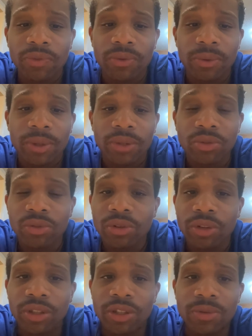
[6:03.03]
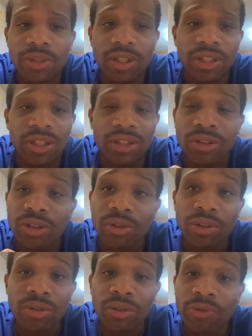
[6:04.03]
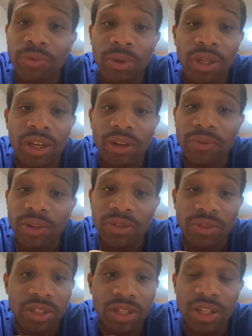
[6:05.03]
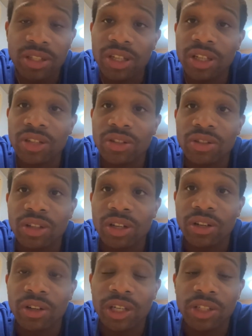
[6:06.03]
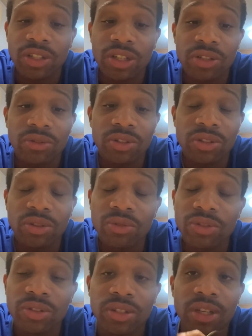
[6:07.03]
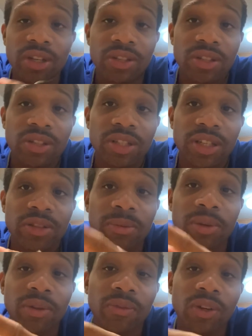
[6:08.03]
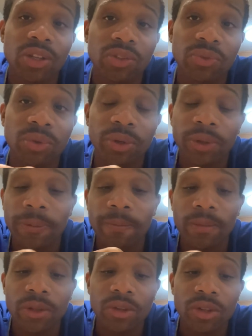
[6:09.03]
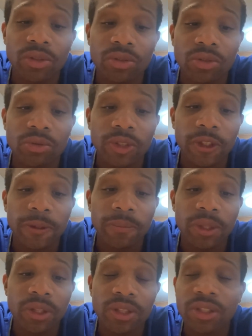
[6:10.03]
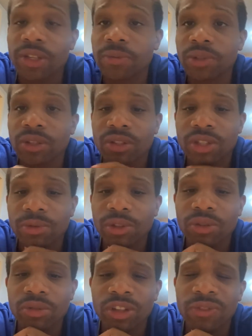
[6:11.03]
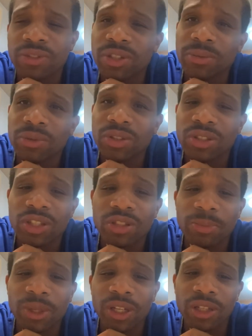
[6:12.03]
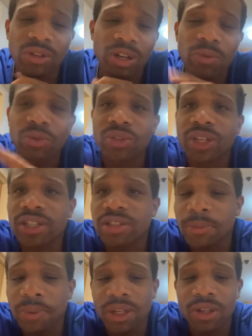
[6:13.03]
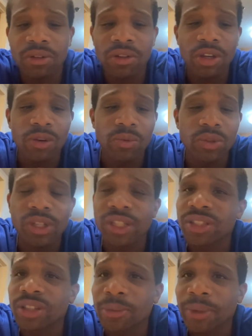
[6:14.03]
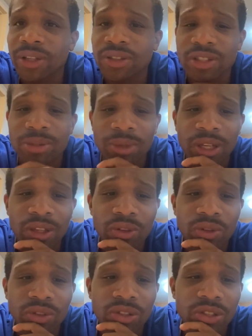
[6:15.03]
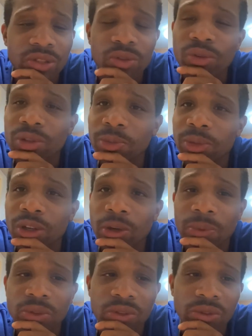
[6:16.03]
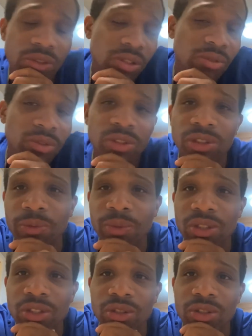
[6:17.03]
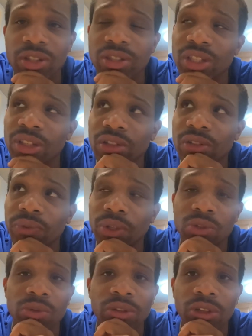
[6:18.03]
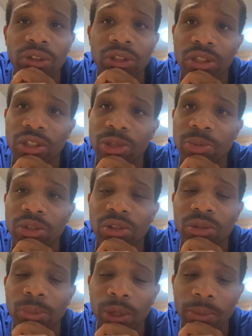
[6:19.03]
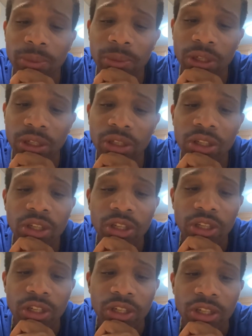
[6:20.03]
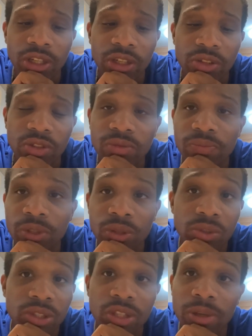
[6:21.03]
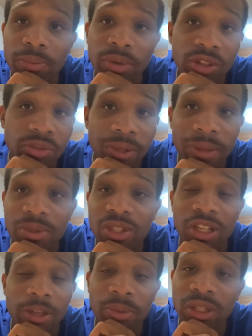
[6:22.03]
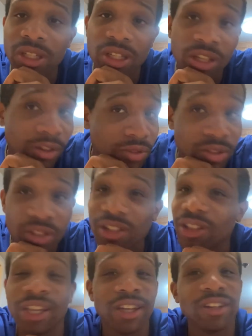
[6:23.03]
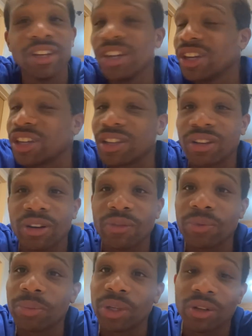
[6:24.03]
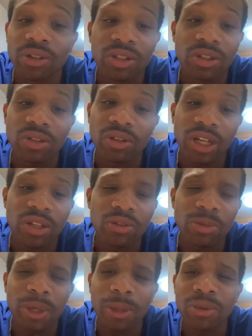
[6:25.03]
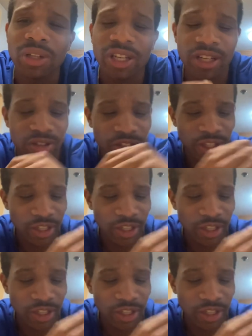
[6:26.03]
from New York, he's saying, like, you know, in order for we can have face-to-face contact in educational institutions, cities have to be in phase four. So it's something a little different, something changed. But, you know, I want you guys to opinion. What you guys think about this, man? You know, should schools be open, should schools, so we just stick to this virtual learning in this particular moment, man? And, you know, just get books from Amazon, PDFs, and learn from there. And, you know, I know it might be a lot of